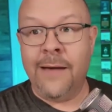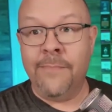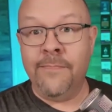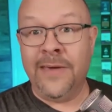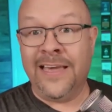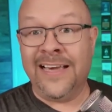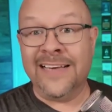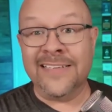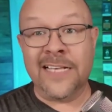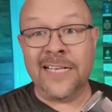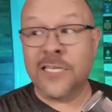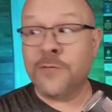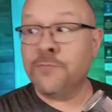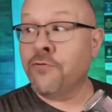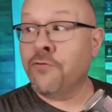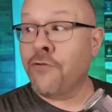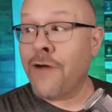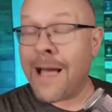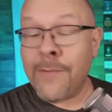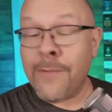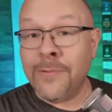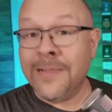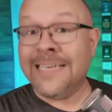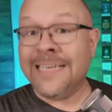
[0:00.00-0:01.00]
because it's
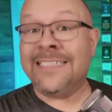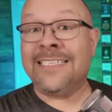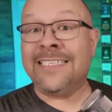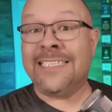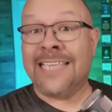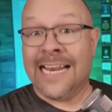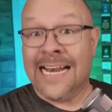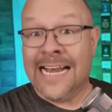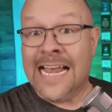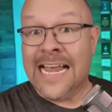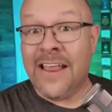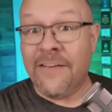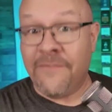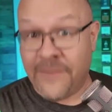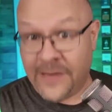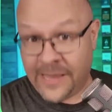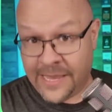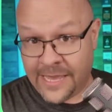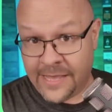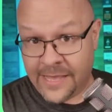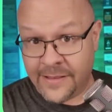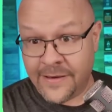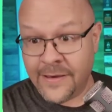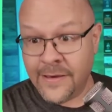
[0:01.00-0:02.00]
probably
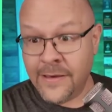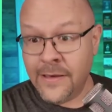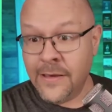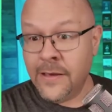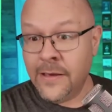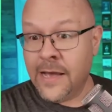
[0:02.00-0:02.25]
significant.